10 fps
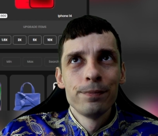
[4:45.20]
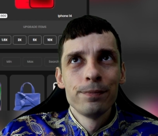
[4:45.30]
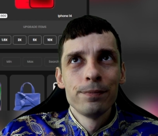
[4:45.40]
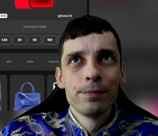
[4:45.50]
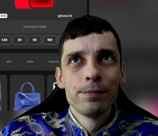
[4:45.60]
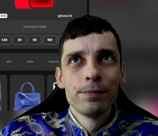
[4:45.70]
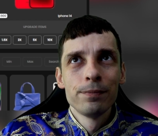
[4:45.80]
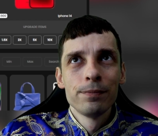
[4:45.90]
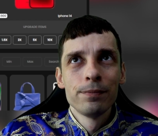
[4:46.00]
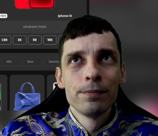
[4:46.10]

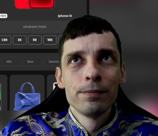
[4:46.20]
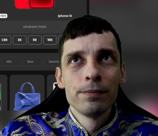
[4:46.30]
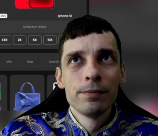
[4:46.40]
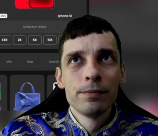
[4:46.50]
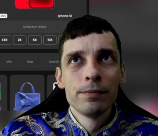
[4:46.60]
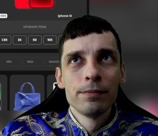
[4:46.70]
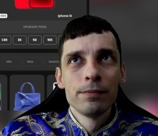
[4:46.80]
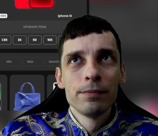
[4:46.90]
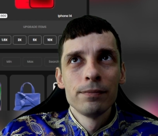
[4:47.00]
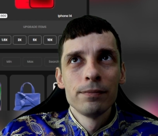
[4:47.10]

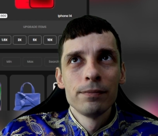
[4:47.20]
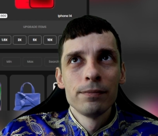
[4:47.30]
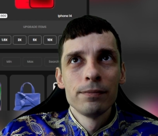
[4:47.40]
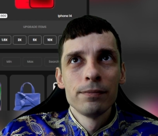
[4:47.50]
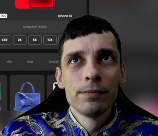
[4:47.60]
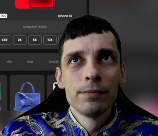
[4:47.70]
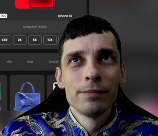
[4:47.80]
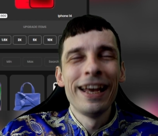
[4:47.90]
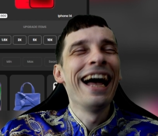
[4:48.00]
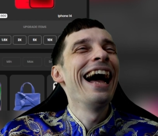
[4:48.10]

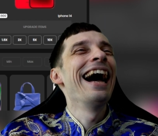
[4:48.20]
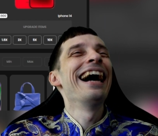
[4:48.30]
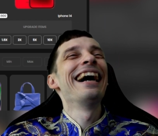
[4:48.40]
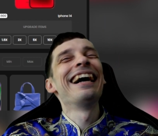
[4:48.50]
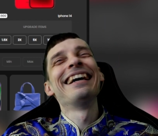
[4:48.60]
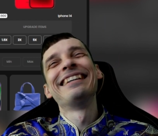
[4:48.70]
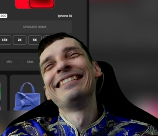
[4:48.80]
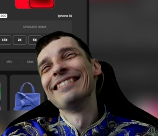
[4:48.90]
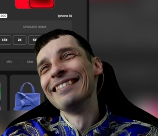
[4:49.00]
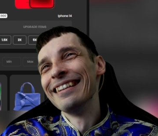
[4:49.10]
(no one is talking)